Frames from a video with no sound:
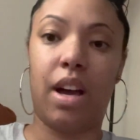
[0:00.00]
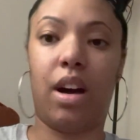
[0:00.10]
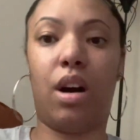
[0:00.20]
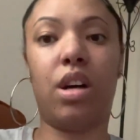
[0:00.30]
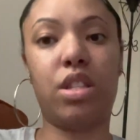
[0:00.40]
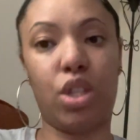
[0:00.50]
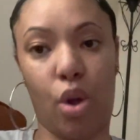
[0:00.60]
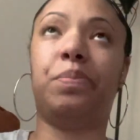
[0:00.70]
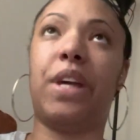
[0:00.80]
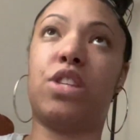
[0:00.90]
Also,
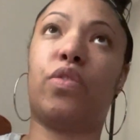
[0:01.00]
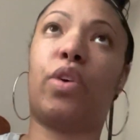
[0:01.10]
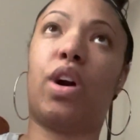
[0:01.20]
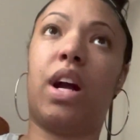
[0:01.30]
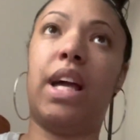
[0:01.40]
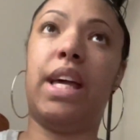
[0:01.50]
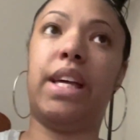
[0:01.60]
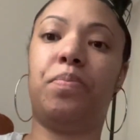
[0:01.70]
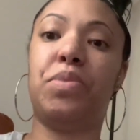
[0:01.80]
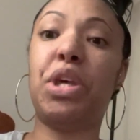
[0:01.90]
as far as
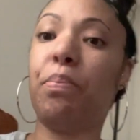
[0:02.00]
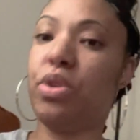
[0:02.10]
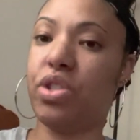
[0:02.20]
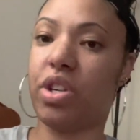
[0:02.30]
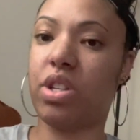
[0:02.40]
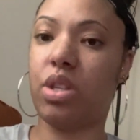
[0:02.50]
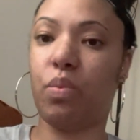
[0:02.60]
temperatures,